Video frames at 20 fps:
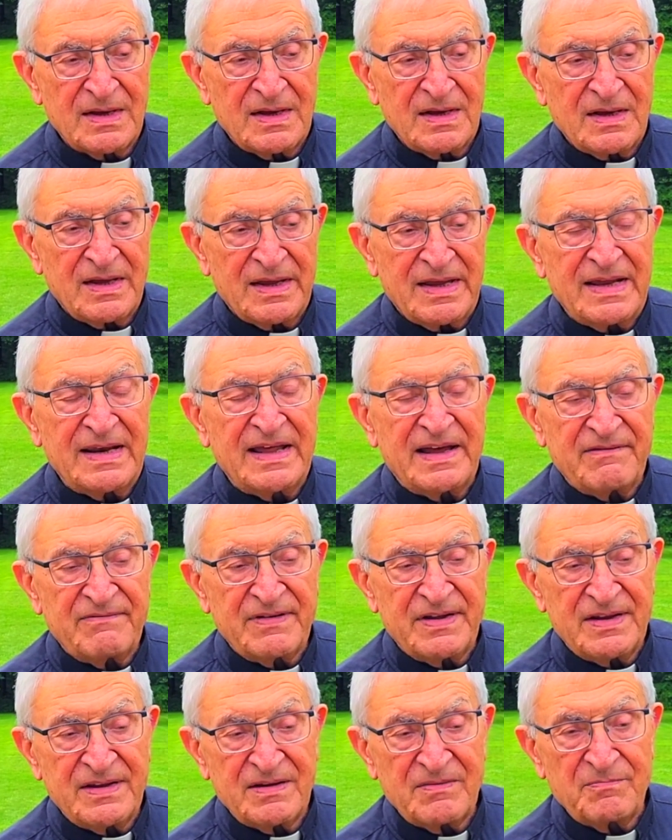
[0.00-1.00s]

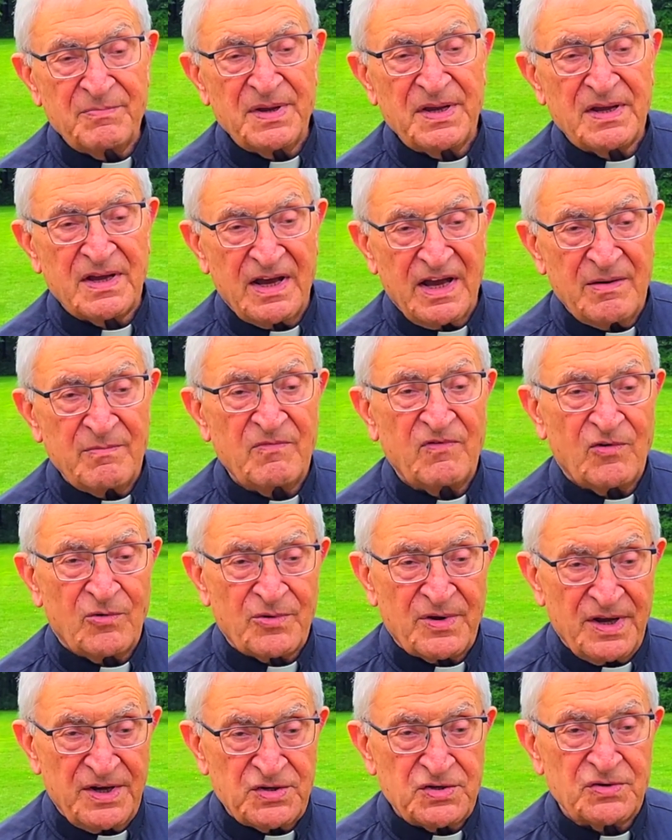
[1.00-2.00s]
11 became
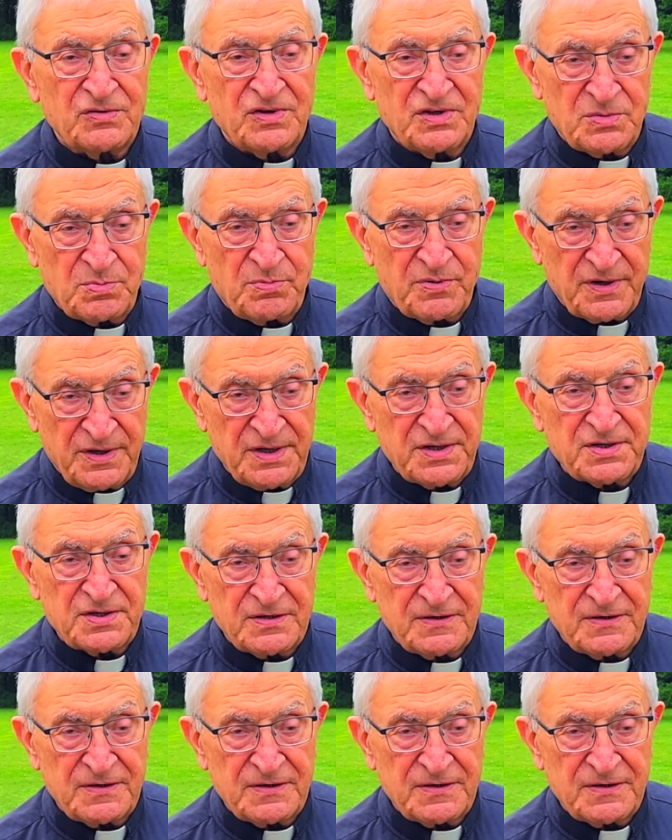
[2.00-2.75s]
vocationist priests.